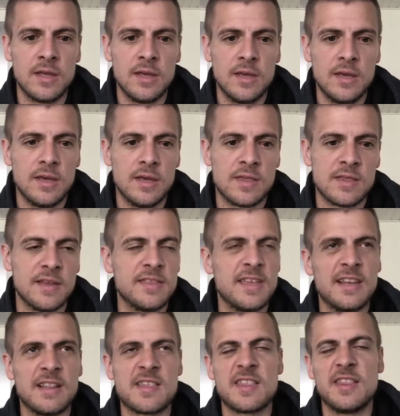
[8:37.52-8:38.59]
It's not that
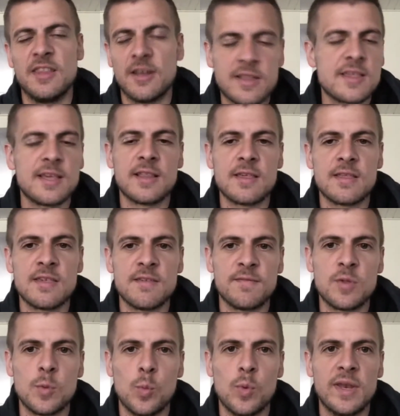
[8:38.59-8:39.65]
it's not sensitive to
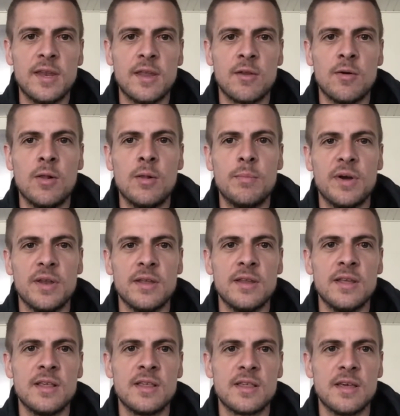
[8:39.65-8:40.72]
wind at all, but it
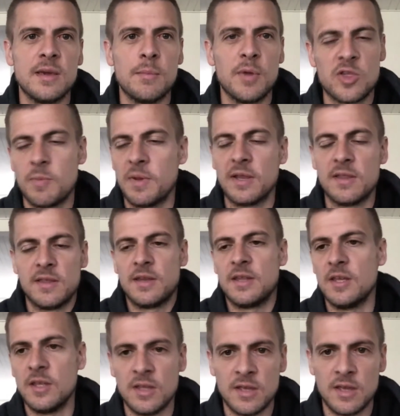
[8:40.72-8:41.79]
is much better than
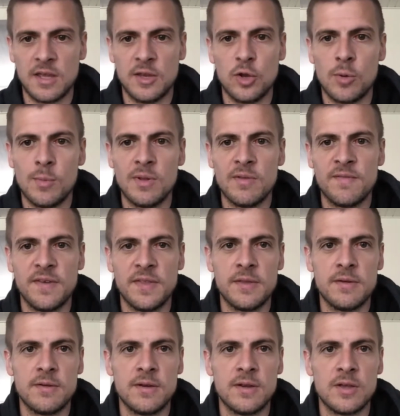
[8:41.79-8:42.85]
a normal
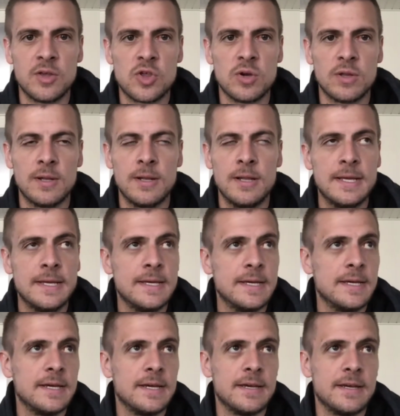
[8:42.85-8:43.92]
feather shuttle.
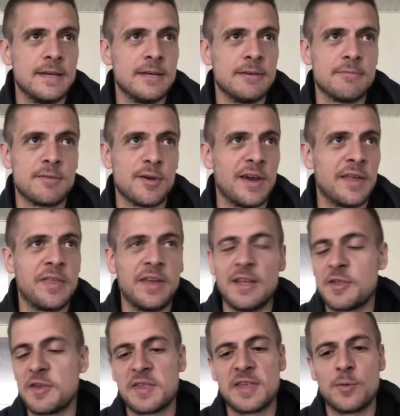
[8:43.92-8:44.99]
So I think it's
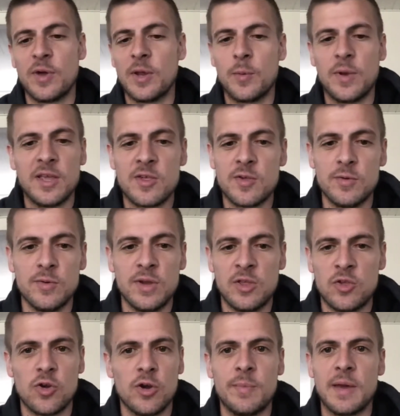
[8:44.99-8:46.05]
just a great way to
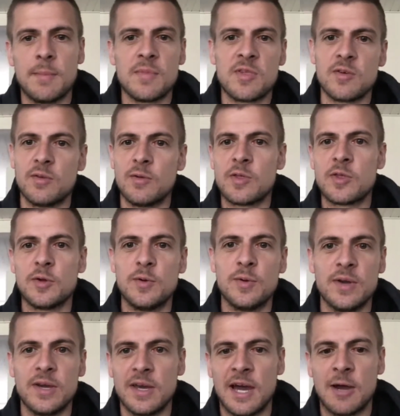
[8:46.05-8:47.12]
enjoy badminton also
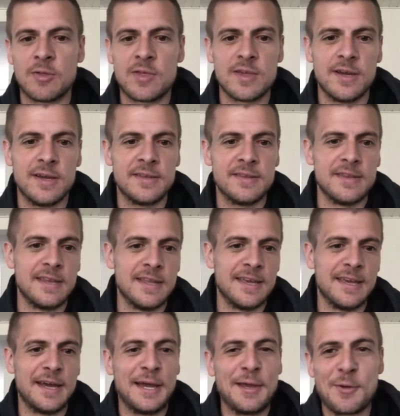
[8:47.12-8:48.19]
outside. And
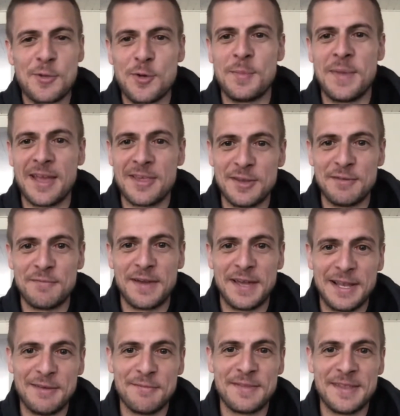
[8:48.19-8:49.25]
I also imagine if I
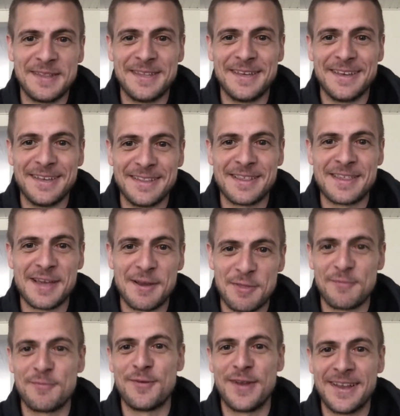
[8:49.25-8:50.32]
lived in the south of
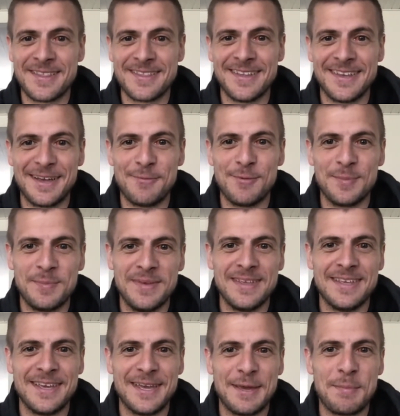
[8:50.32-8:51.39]
France, then I would
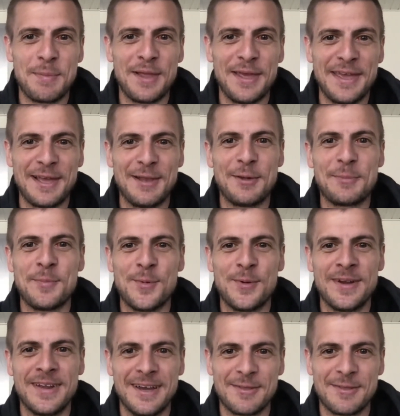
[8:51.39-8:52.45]
be playing a lot more
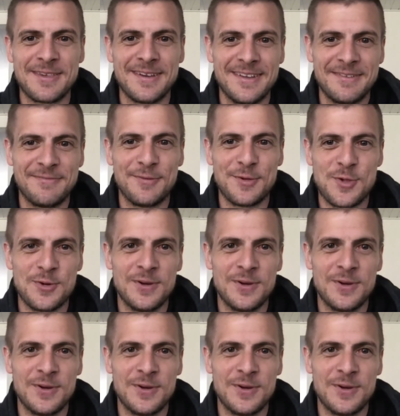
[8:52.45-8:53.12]
outside for sure.